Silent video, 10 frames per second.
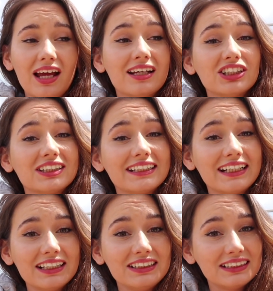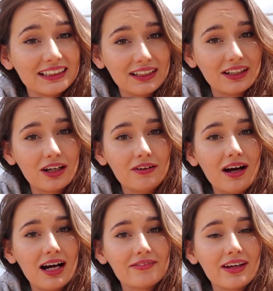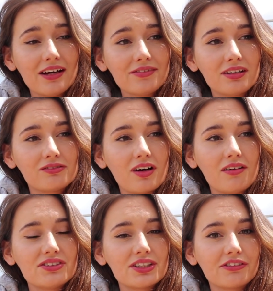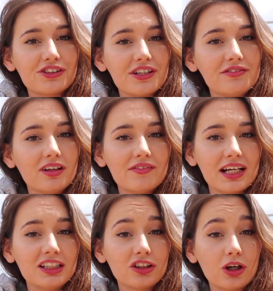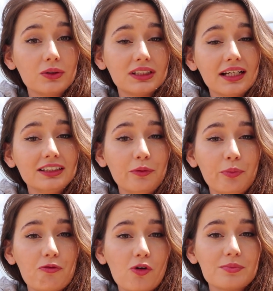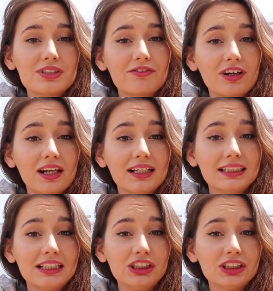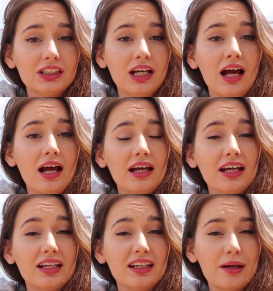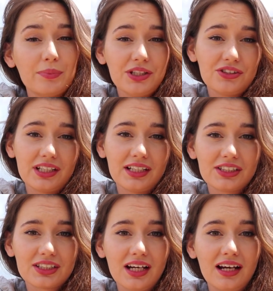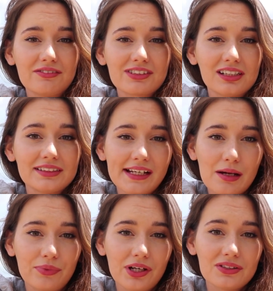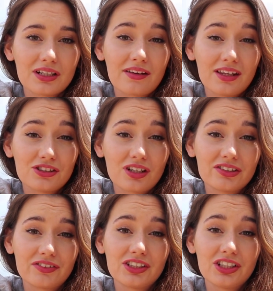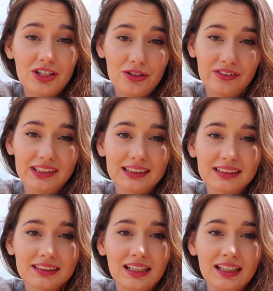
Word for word: And just in case you didn't know, I V F involves the retrieval of eggs or oocytes and performs the fertilization in a petri dish, and resulting embryos are then transferred to the uterus.